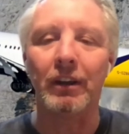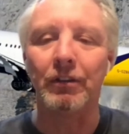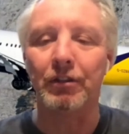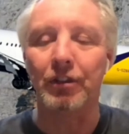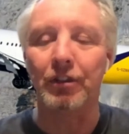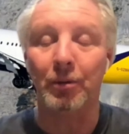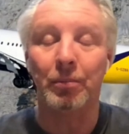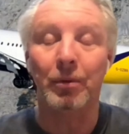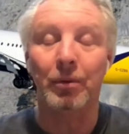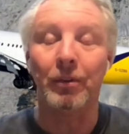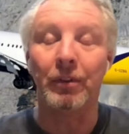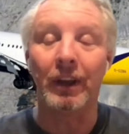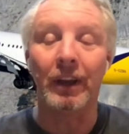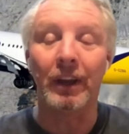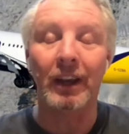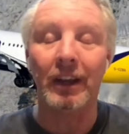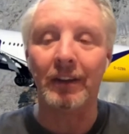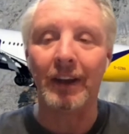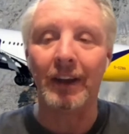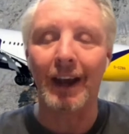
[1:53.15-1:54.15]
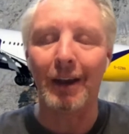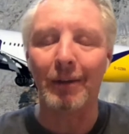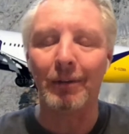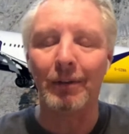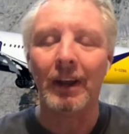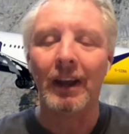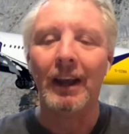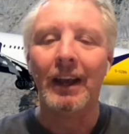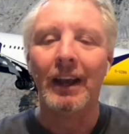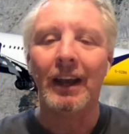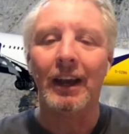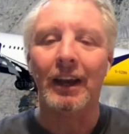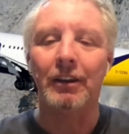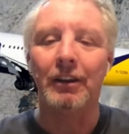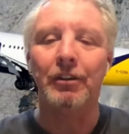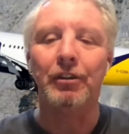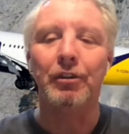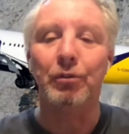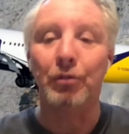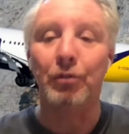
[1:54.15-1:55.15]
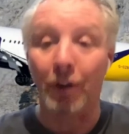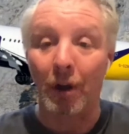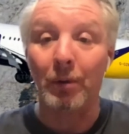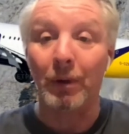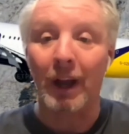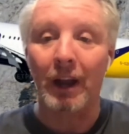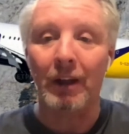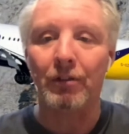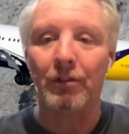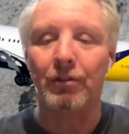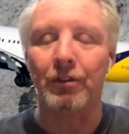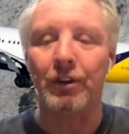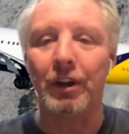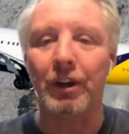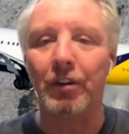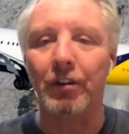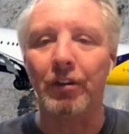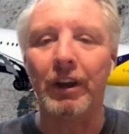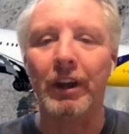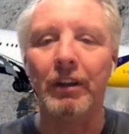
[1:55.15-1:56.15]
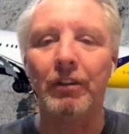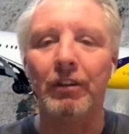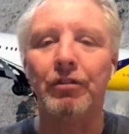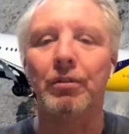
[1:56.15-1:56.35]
So you put the gear down and you don't get 3 greens.